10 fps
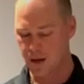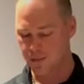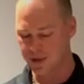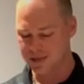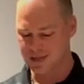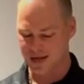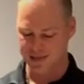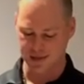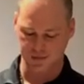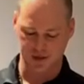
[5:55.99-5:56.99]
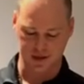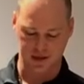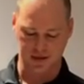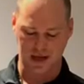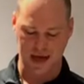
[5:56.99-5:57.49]
but it's not something
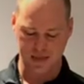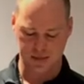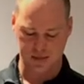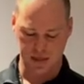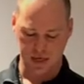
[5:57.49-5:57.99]
that lasts,